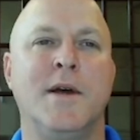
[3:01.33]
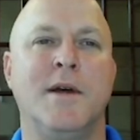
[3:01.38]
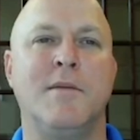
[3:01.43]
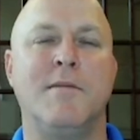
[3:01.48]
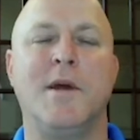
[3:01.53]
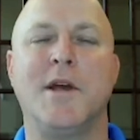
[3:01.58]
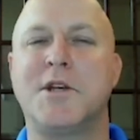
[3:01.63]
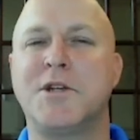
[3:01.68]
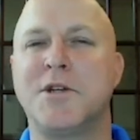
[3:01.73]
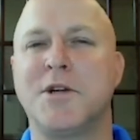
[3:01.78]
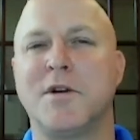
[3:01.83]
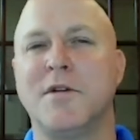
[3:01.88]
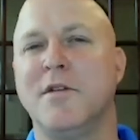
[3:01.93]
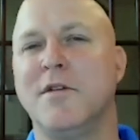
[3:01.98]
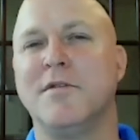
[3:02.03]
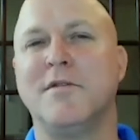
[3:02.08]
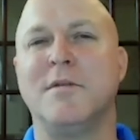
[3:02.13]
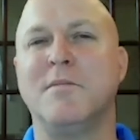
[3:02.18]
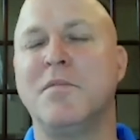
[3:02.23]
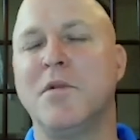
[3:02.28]
Make sure
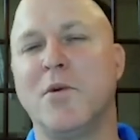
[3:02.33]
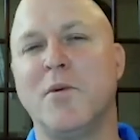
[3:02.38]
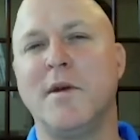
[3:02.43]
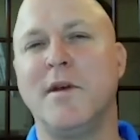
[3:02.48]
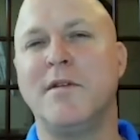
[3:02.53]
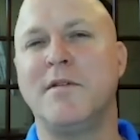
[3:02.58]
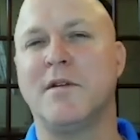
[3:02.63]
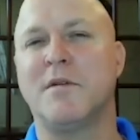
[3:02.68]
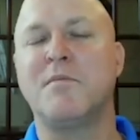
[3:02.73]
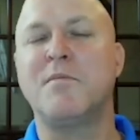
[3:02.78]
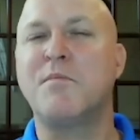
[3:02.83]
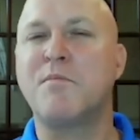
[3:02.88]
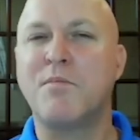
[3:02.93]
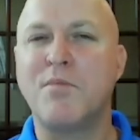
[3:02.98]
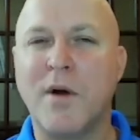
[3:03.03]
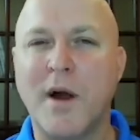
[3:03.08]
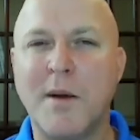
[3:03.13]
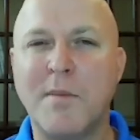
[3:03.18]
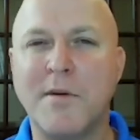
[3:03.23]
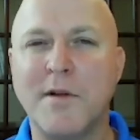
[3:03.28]
those employees are
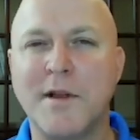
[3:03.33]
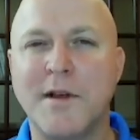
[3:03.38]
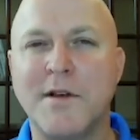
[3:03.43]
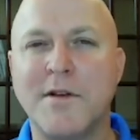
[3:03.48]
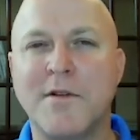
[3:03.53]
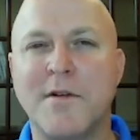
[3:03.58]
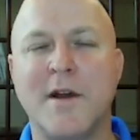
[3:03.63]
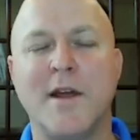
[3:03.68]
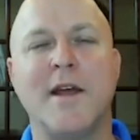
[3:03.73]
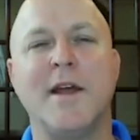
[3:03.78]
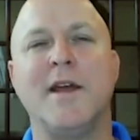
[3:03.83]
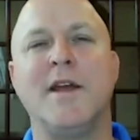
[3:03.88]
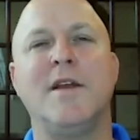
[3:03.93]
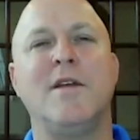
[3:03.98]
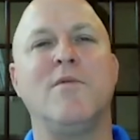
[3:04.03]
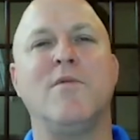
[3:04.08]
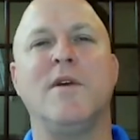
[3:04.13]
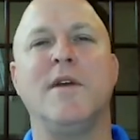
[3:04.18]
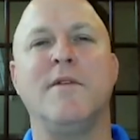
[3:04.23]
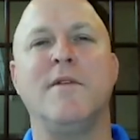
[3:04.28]
properly
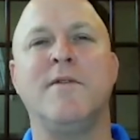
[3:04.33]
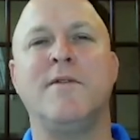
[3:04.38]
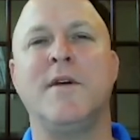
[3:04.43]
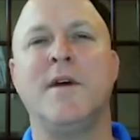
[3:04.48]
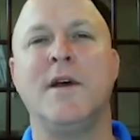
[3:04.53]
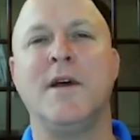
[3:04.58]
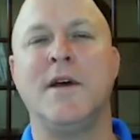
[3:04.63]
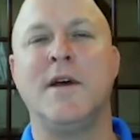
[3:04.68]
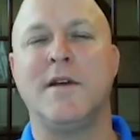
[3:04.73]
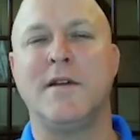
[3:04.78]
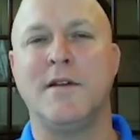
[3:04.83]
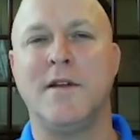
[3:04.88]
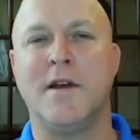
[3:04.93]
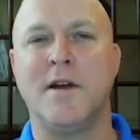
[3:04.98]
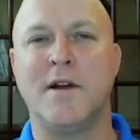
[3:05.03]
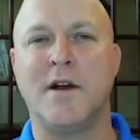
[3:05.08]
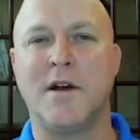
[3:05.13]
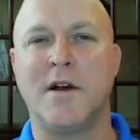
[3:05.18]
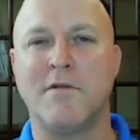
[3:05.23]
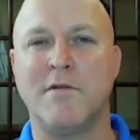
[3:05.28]
trained. We've
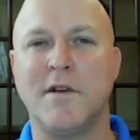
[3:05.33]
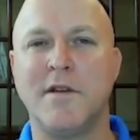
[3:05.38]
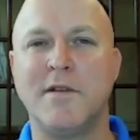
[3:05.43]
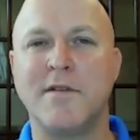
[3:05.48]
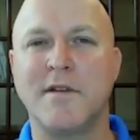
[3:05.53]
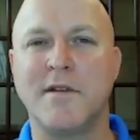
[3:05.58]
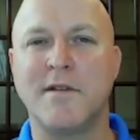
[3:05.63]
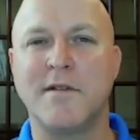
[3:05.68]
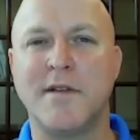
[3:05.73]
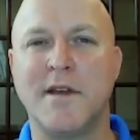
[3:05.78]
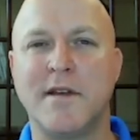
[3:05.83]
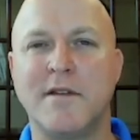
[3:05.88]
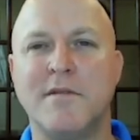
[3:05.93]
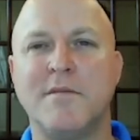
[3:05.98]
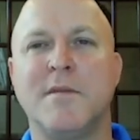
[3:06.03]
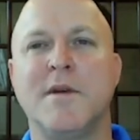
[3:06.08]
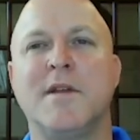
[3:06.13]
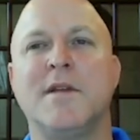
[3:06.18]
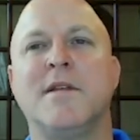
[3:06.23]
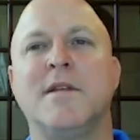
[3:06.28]
done our risk
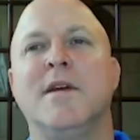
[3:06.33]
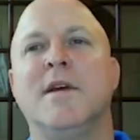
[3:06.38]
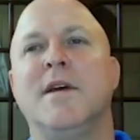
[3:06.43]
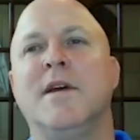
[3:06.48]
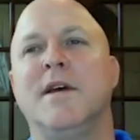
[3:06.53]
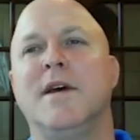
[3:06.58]
assessment.